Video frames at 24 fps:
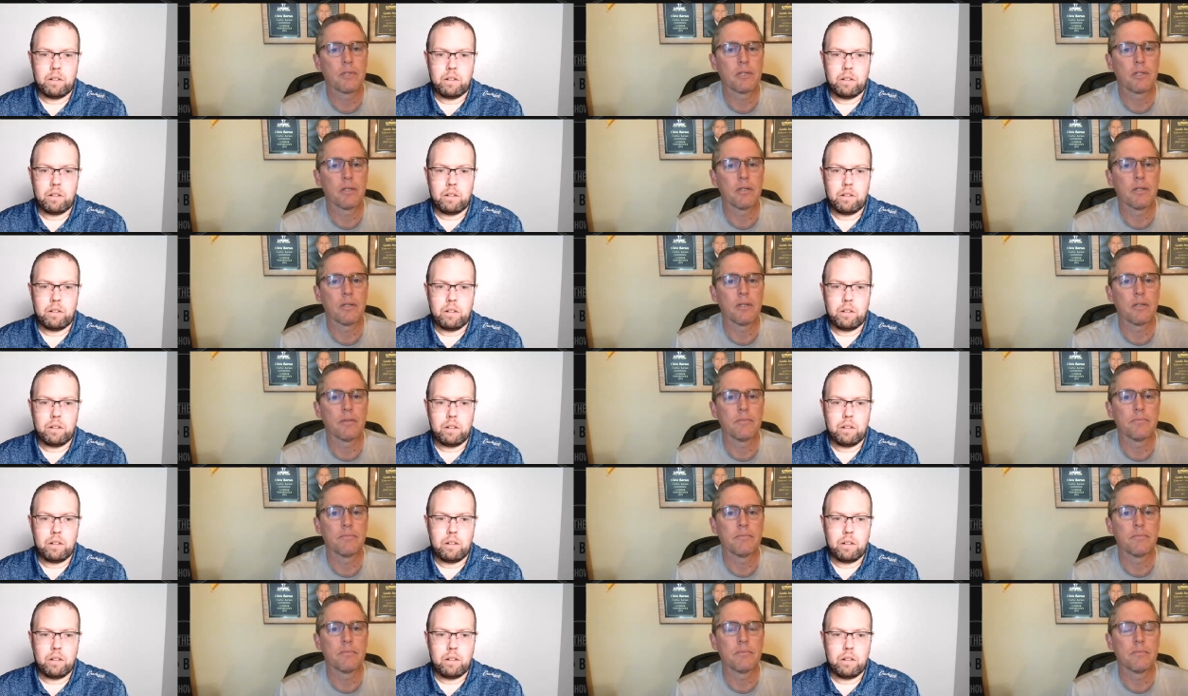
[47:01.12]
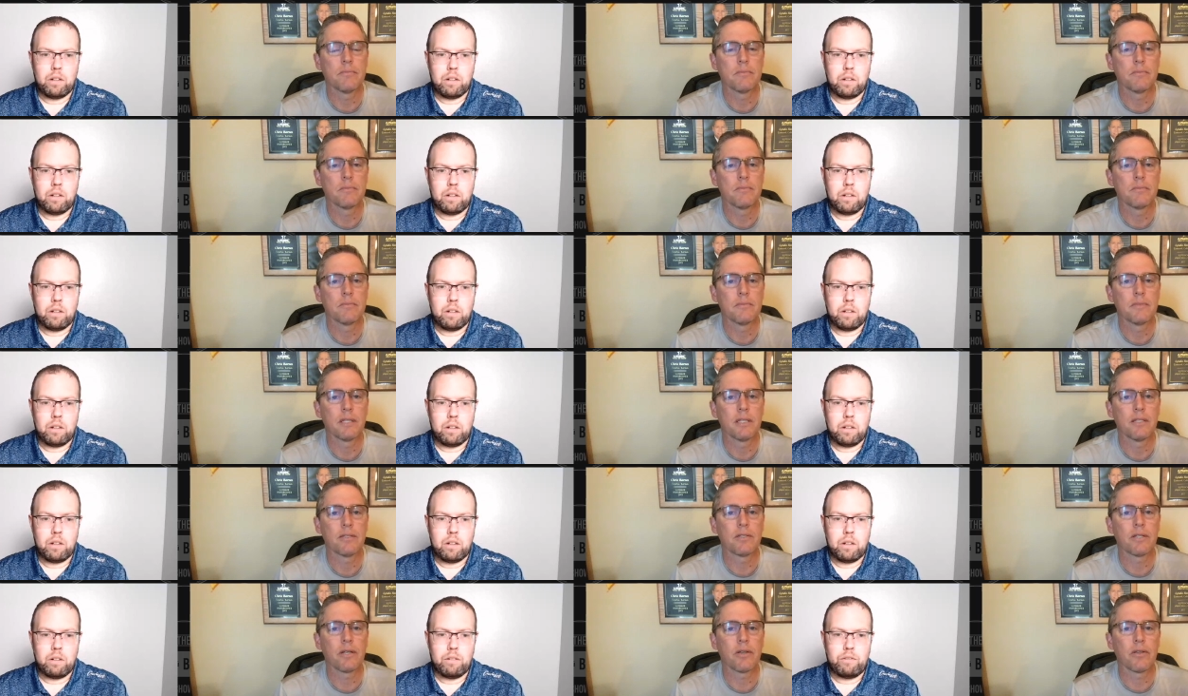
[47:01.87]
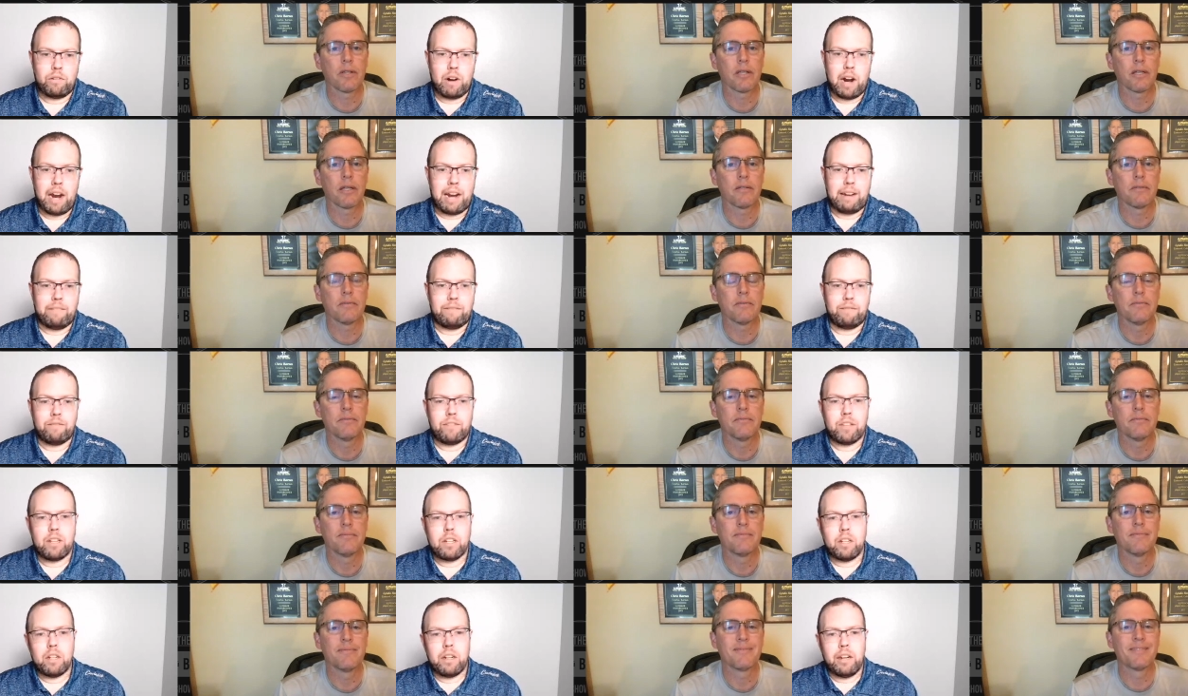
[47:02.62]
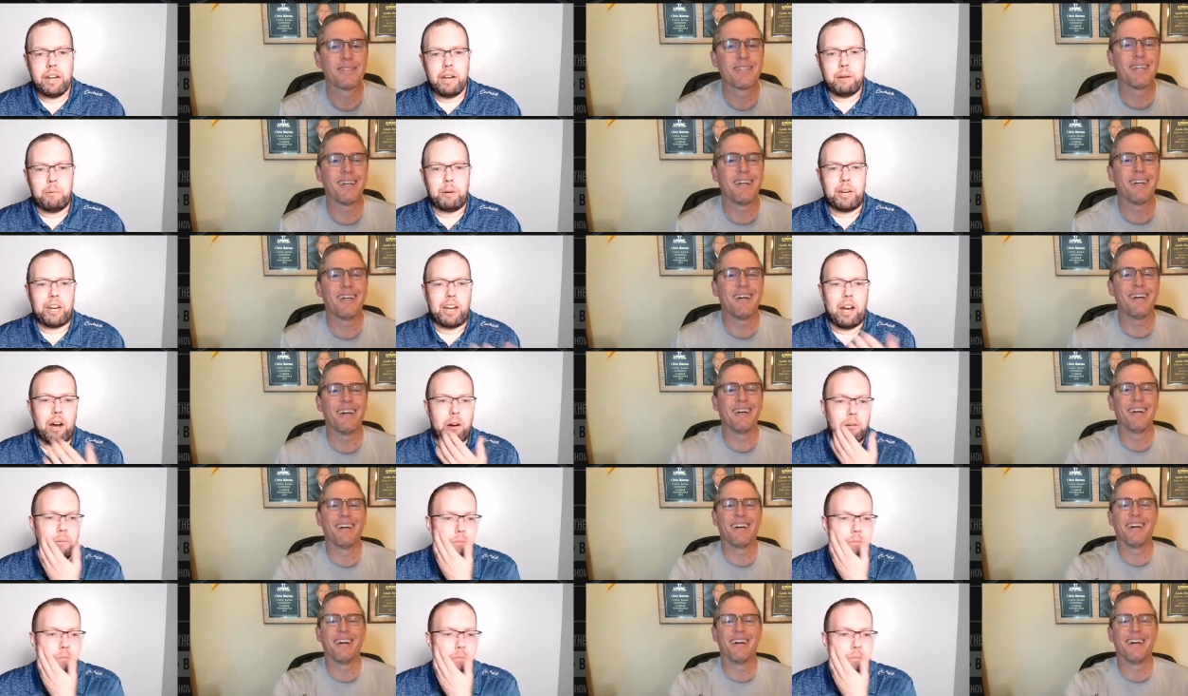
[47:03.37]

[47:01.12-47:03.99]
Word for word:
Speaker 1: Um, until right.
Speaker 2: Here we go.